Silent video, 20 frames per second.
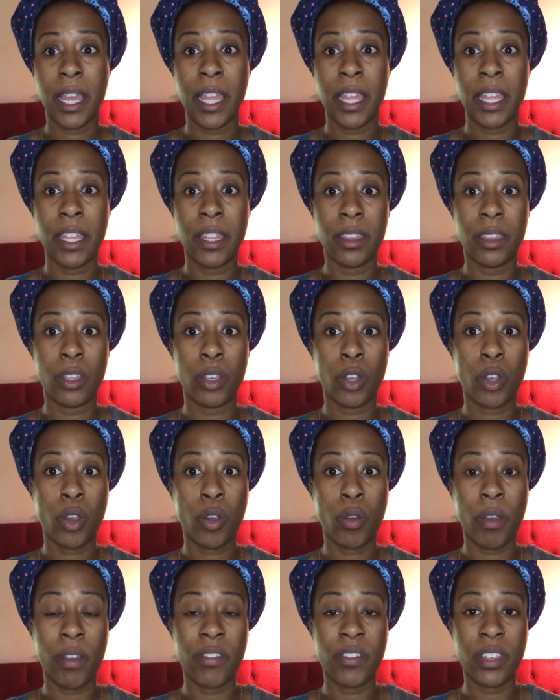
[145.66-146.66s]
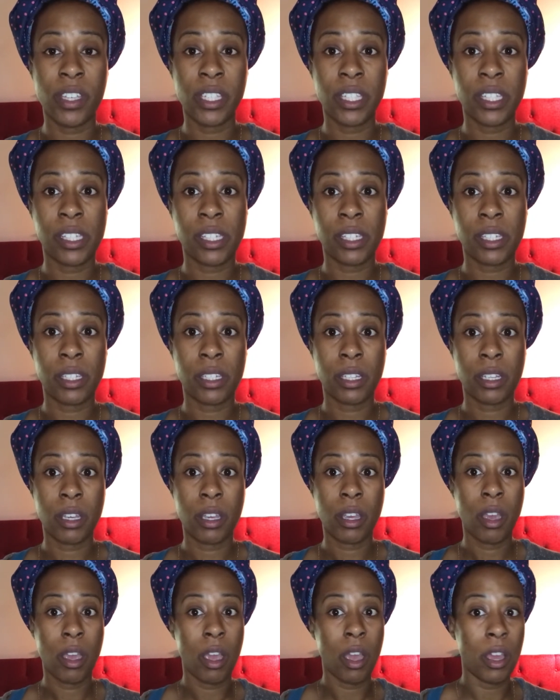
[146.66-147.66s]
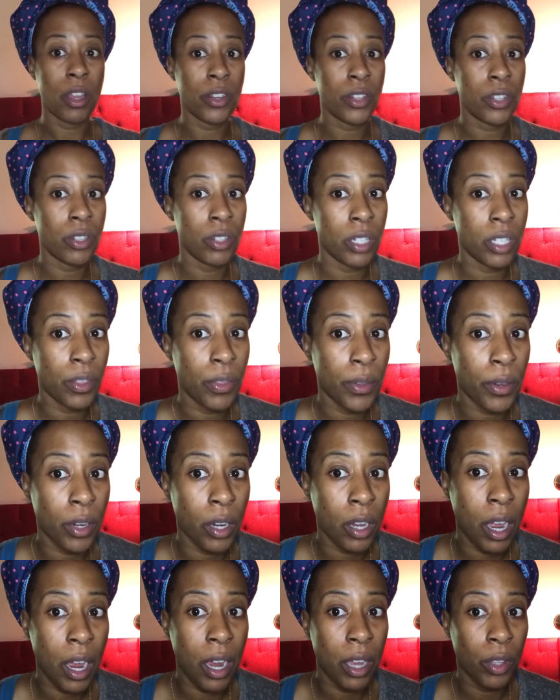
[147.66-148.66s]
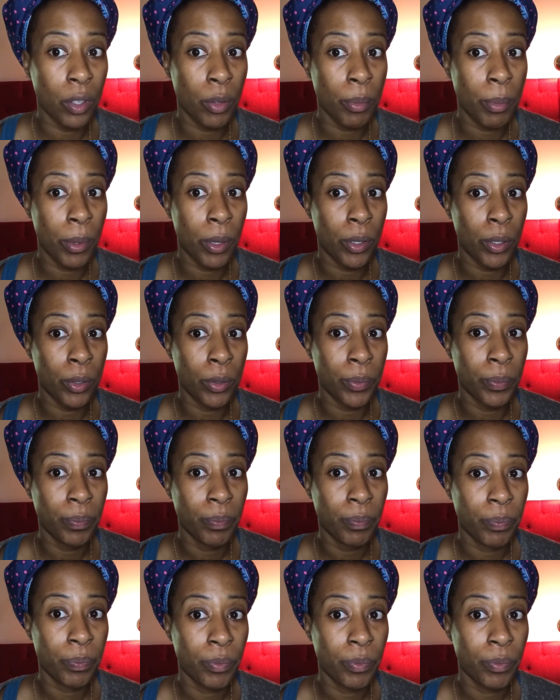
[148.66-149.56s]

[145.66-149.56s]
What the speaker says: in the crevice underneath your collarbone,